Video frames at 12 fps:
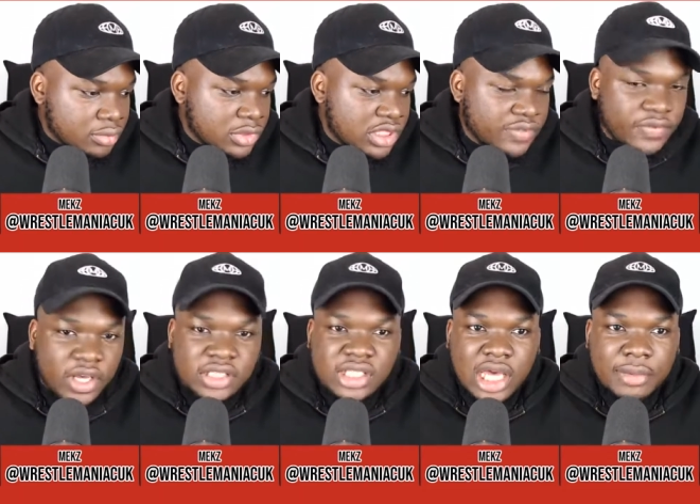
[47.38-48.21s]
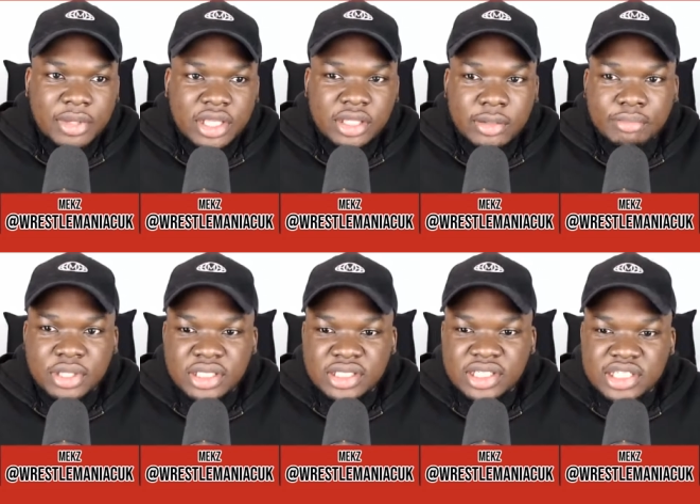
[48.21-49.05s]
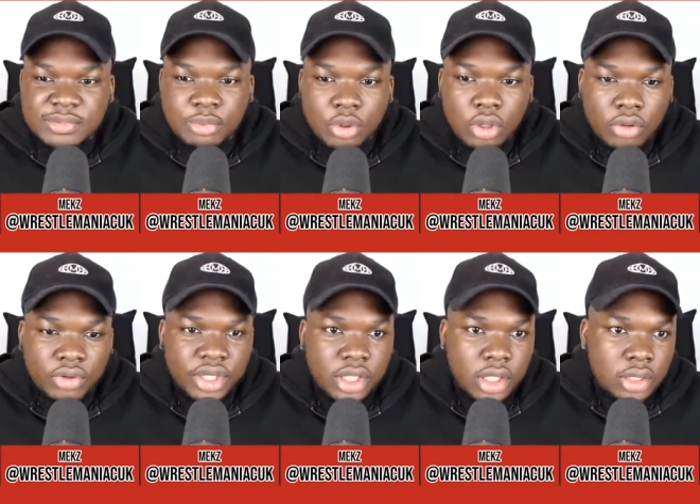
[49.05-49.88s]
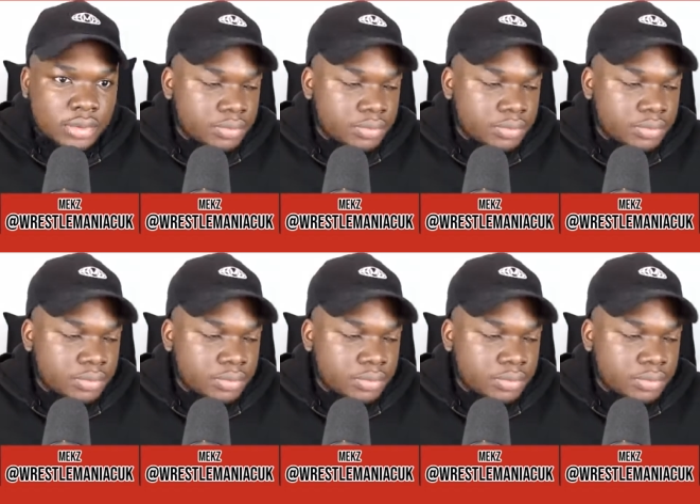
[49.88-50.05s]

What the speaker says: First time in the BT Sport Arena.